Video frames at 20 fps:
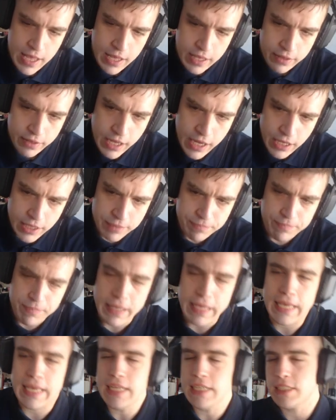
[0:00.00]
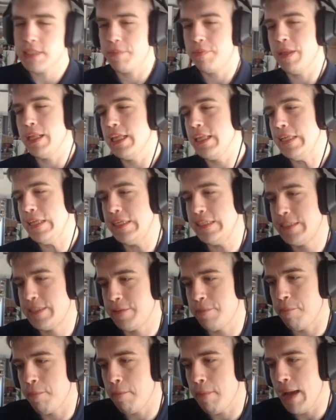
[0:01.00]
here, his abilities
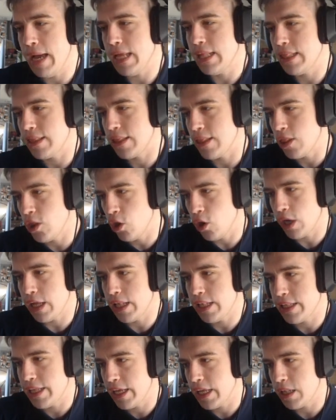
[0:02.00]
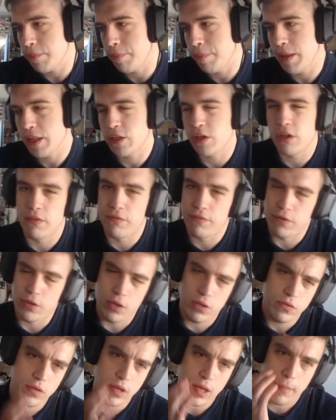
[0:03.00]
might look a little bit
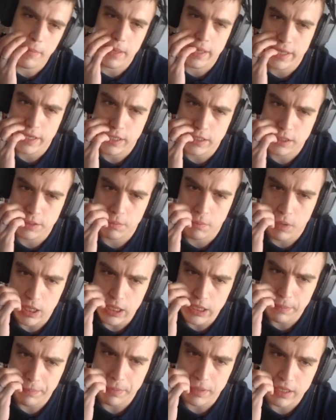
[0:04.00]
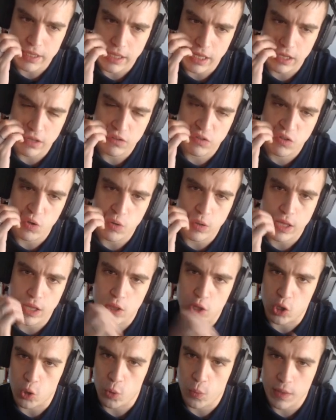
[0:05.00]
confusing. I mean, there's multiple things you can
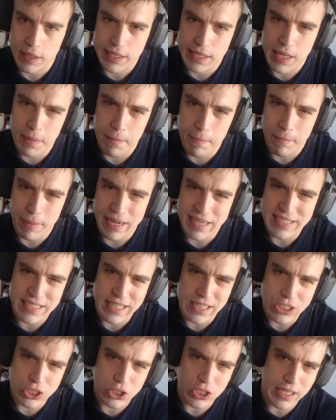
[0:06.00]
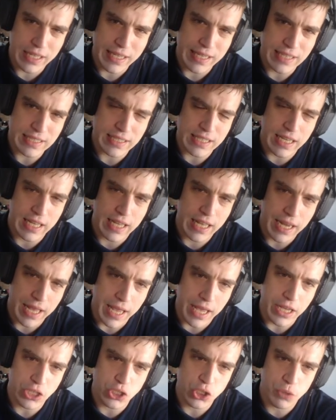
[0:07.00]
do with him, but essentially he's like an
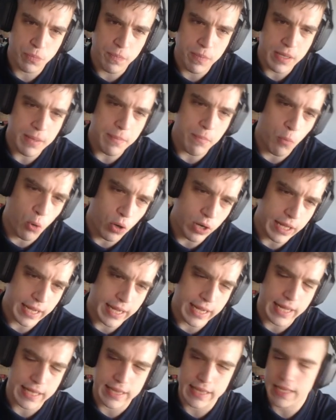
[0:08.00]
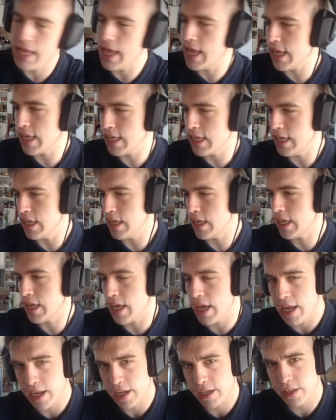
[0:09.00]
HP, more like a tanky
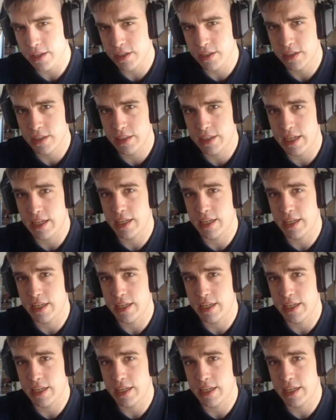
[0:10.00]
character that